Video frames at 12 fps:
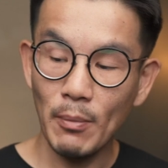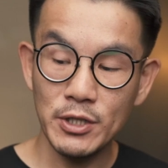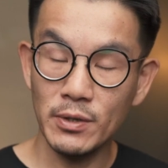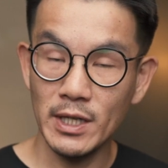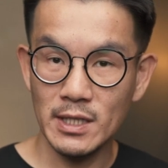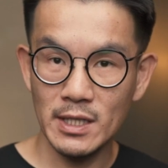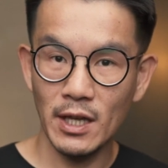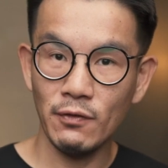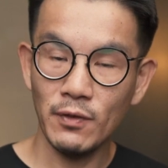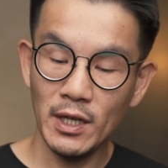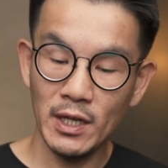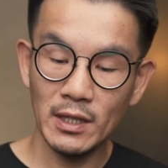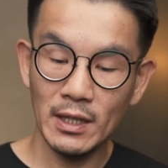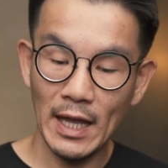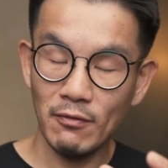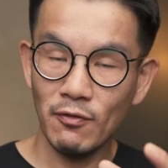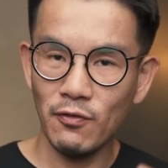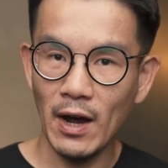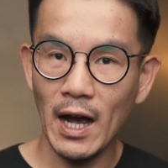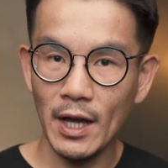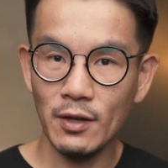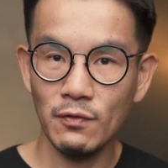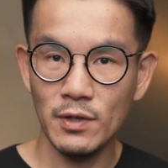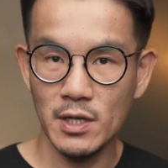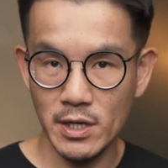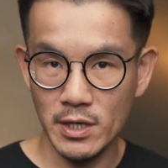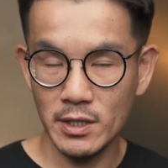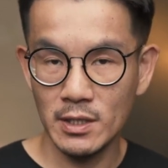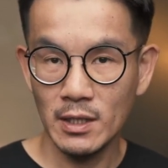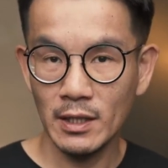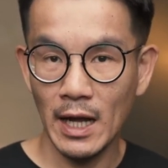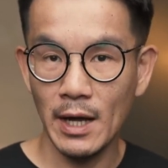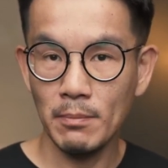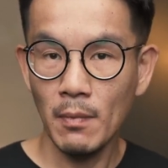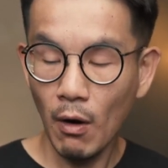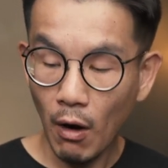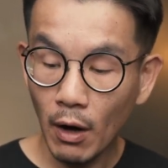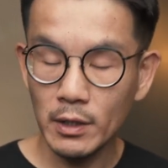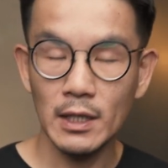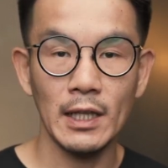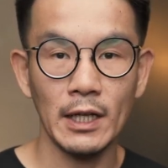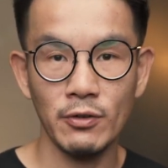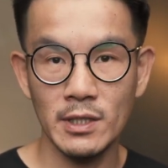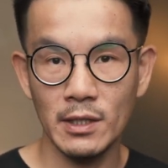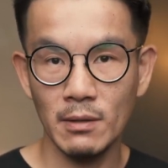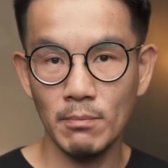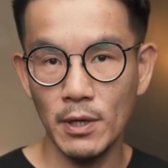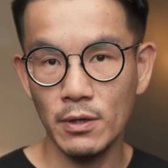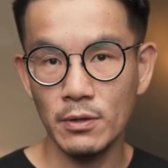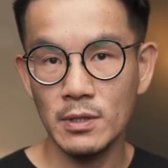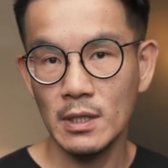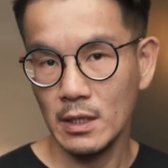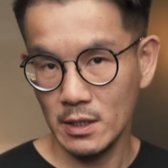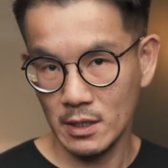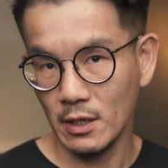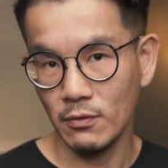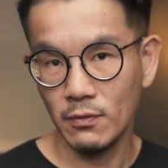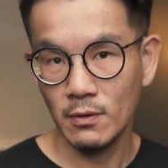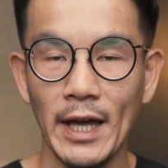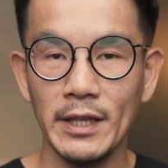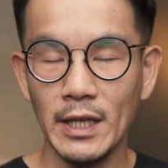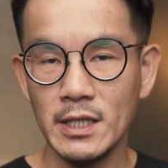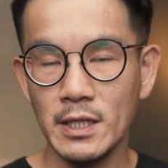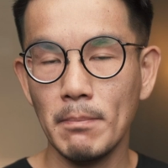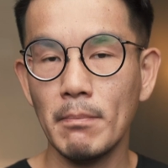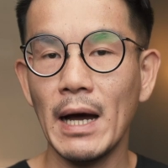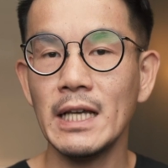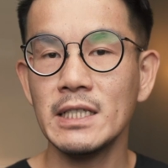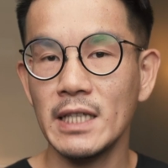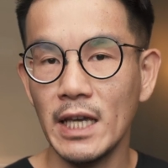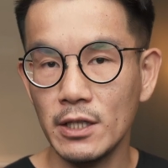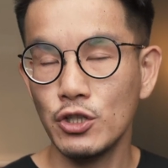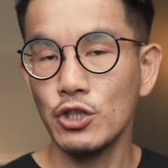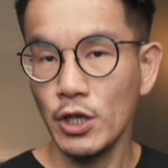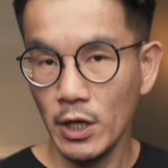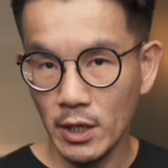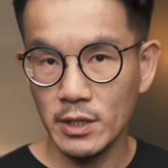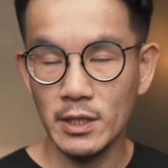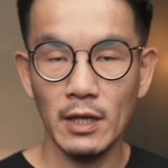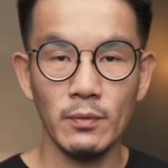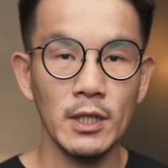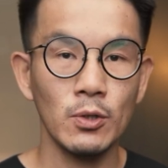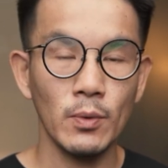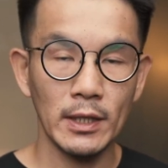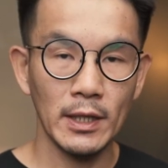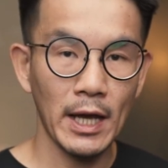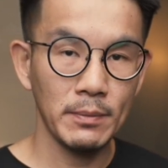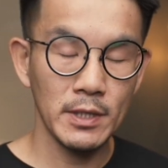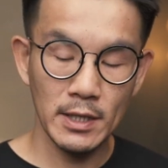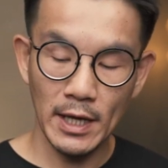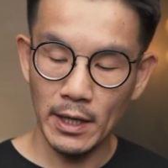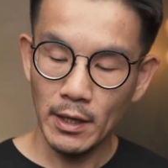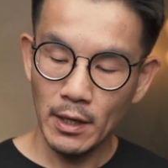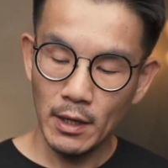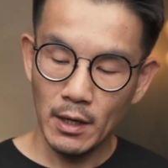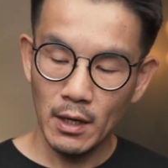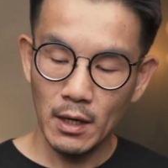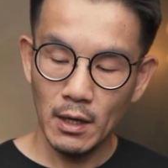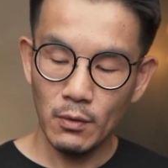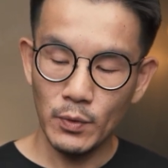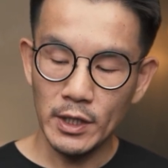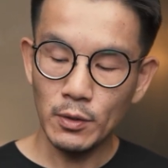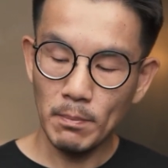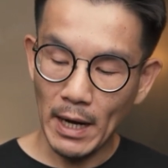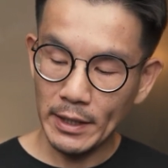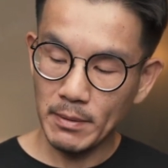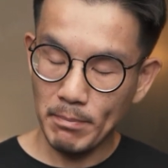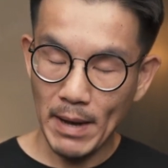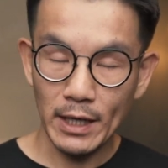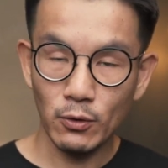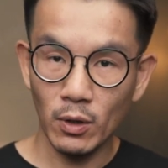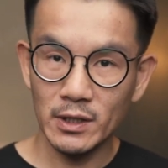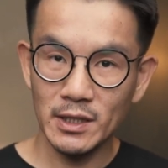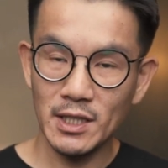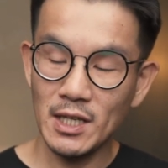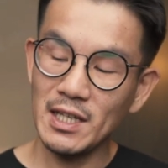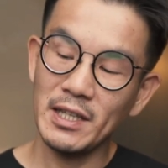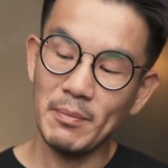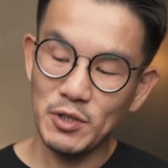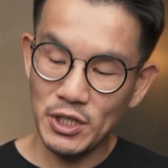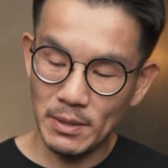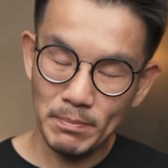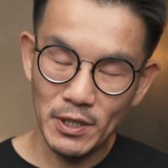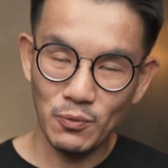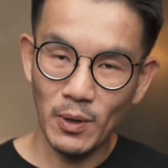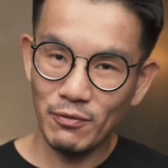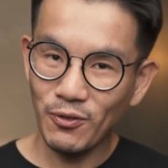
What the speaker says: much you can save in that 5 years time on electricity bills itself. And there's a mindset change that we need to adapt, is that we need to buy the bad quality, the cheapest one